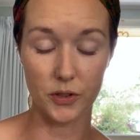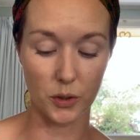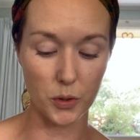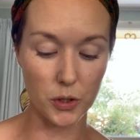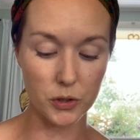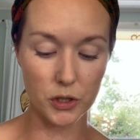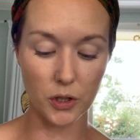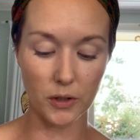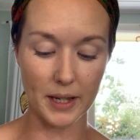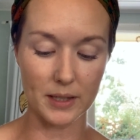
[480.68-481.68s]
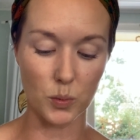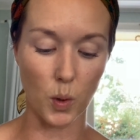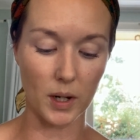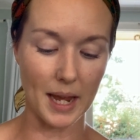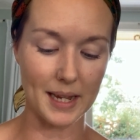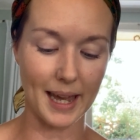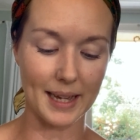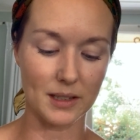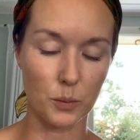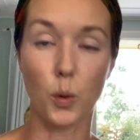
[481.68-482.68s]
So eugenol is what
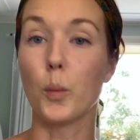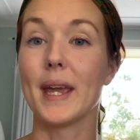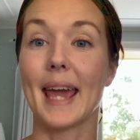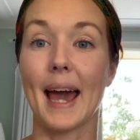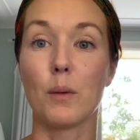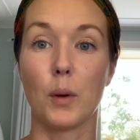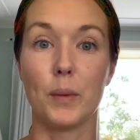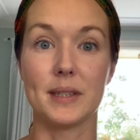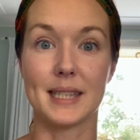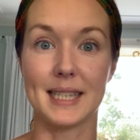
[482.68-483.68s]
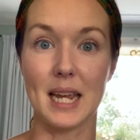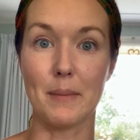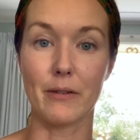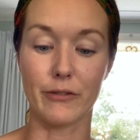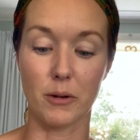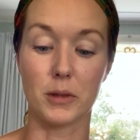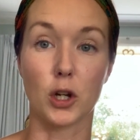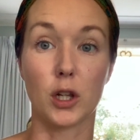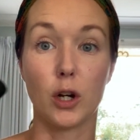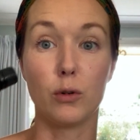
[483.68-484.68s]
we get when we steam it from the
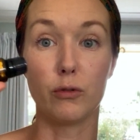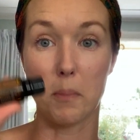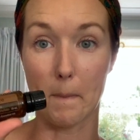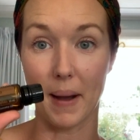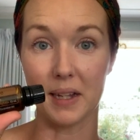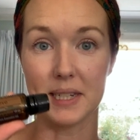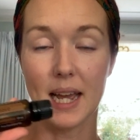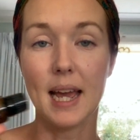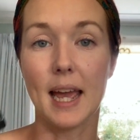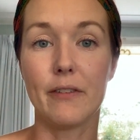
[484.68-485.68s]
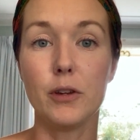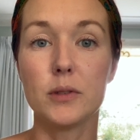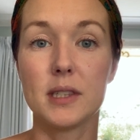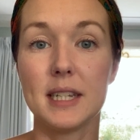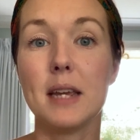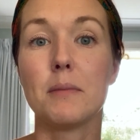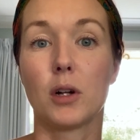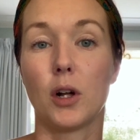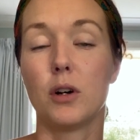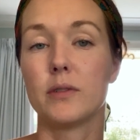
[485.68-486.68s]
clove bud. If you steam
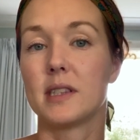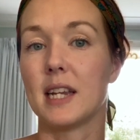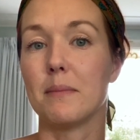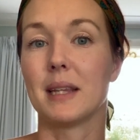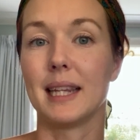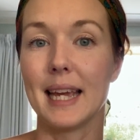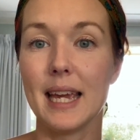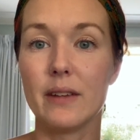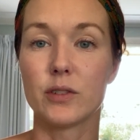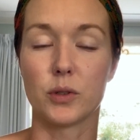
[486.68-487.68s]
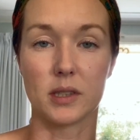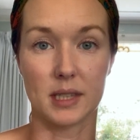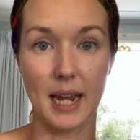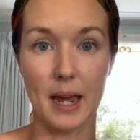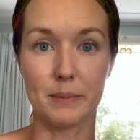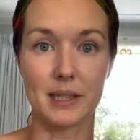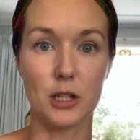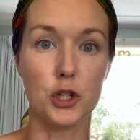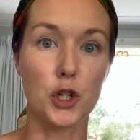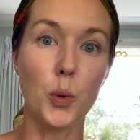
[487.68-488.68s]
clove, steam the leaves or the stems, then
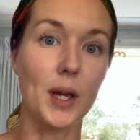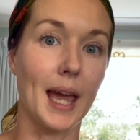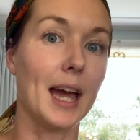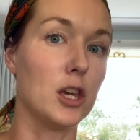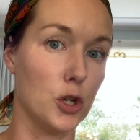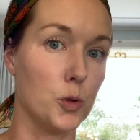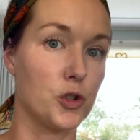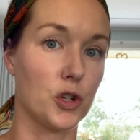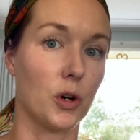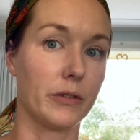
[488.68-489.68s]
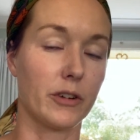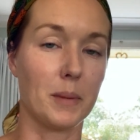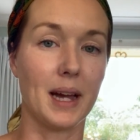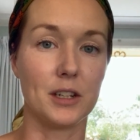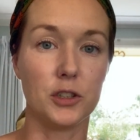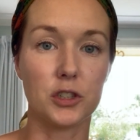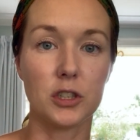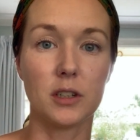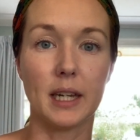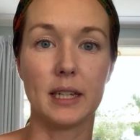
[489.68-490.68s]
you don't get eugenol from it. And
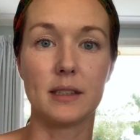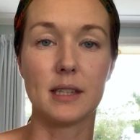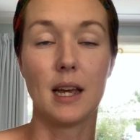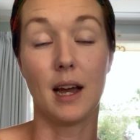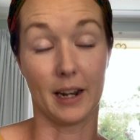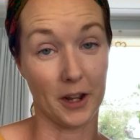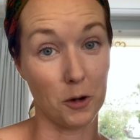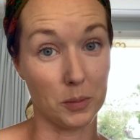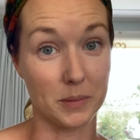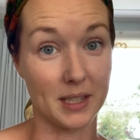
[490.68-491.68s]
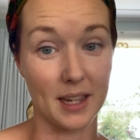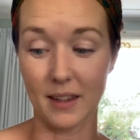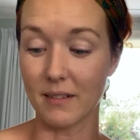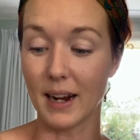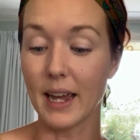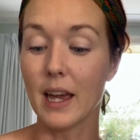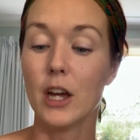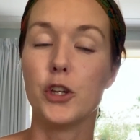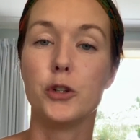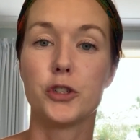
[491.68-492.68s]
eugenol is, and I hope I'm saying that right,
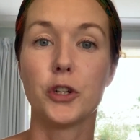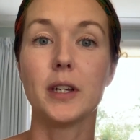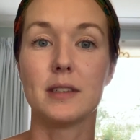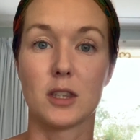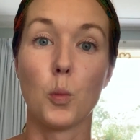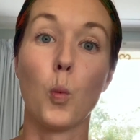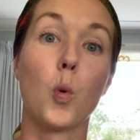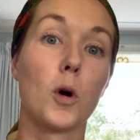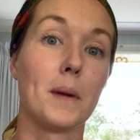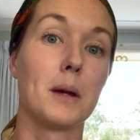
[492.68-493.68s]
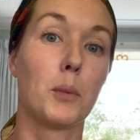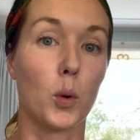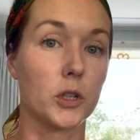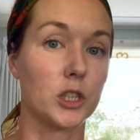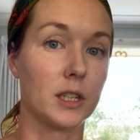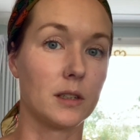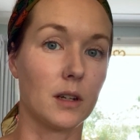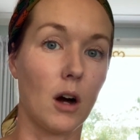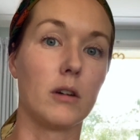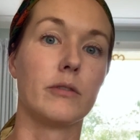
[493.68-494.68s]
eugenol is the warming portion
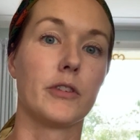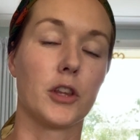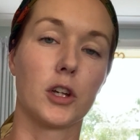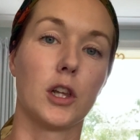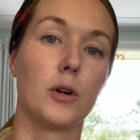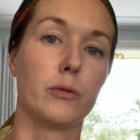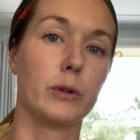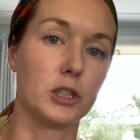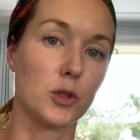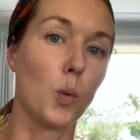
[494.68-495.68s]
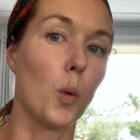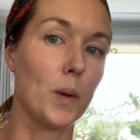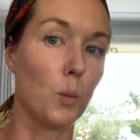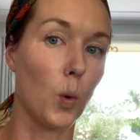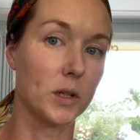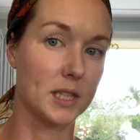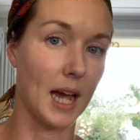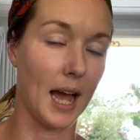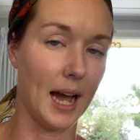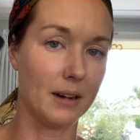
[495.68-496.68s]
of the clove, which is what we want to
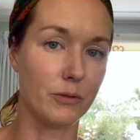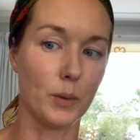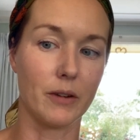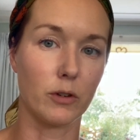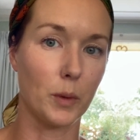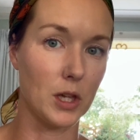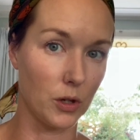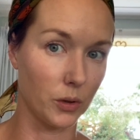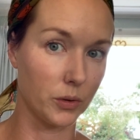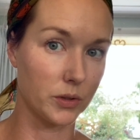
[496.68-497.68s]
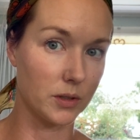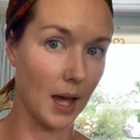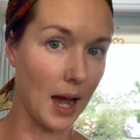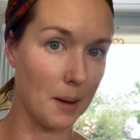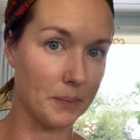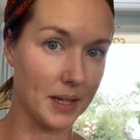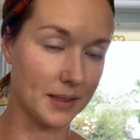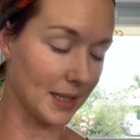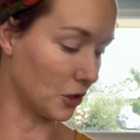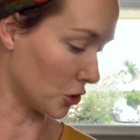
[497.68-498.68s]
have whenever we use the
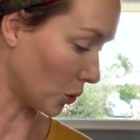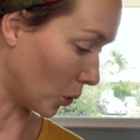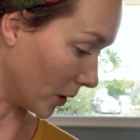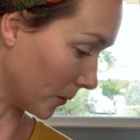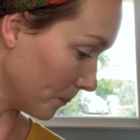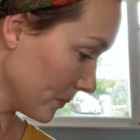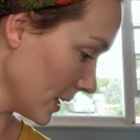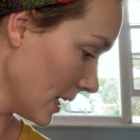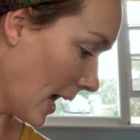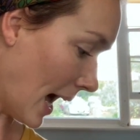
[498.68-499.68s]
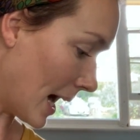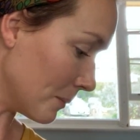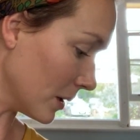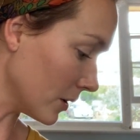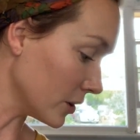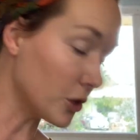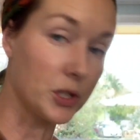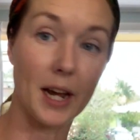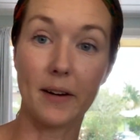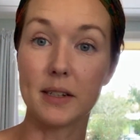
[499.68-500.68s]
essential oil.
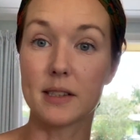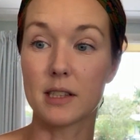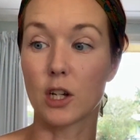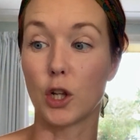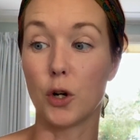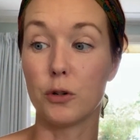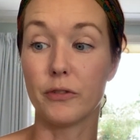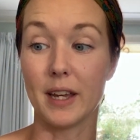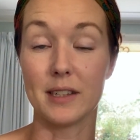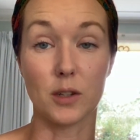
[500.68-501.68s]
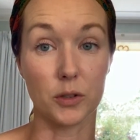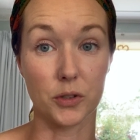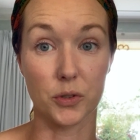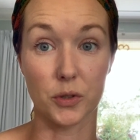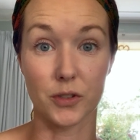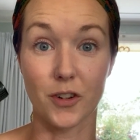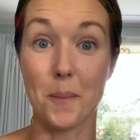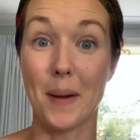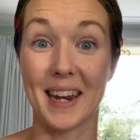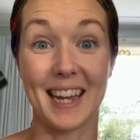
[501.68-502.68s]
doTERRA's clove is also sourced from
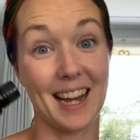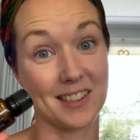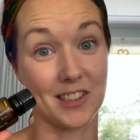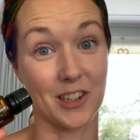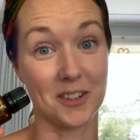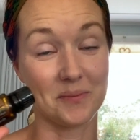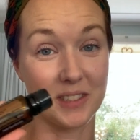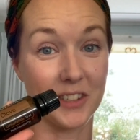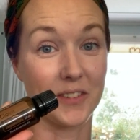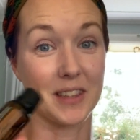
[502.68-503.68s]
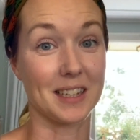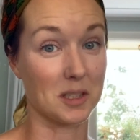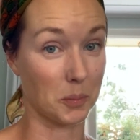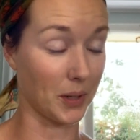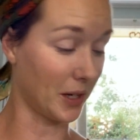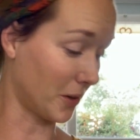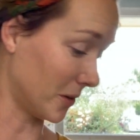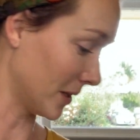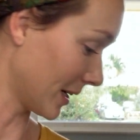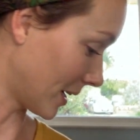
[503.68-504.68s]
Madagascar, so that's pretty cool
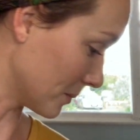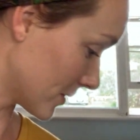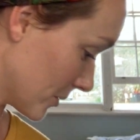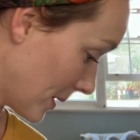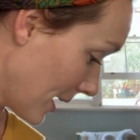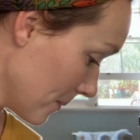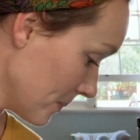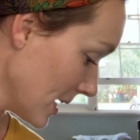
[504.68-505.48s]
that it comes from there.